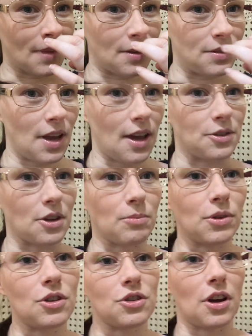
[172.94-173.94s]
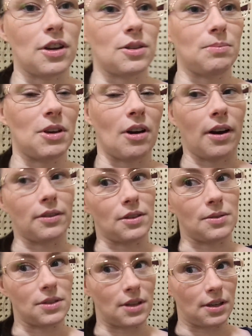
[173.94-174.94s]
So yeah, so I'm going to show you the behind the
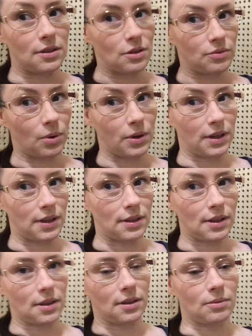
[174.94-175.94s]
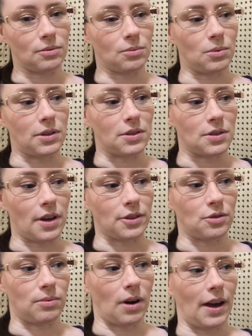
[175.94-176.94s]
scenes of what it's like
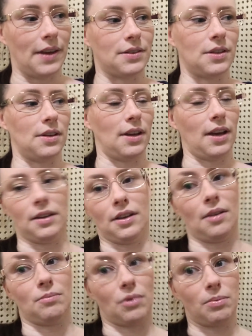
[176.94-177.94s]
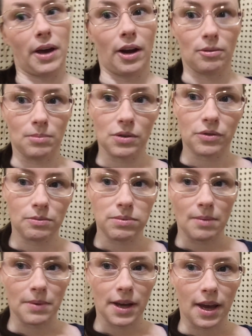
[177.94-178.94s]
to write and edit and prepare a book for
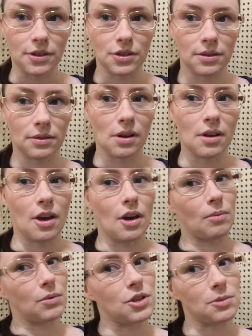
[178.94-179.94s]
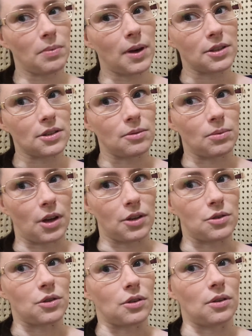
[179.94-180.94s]
publication, which is basically what I
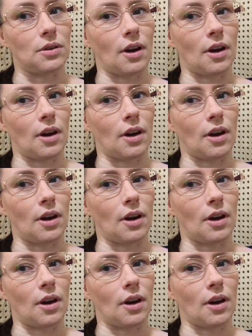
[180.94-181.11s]
do.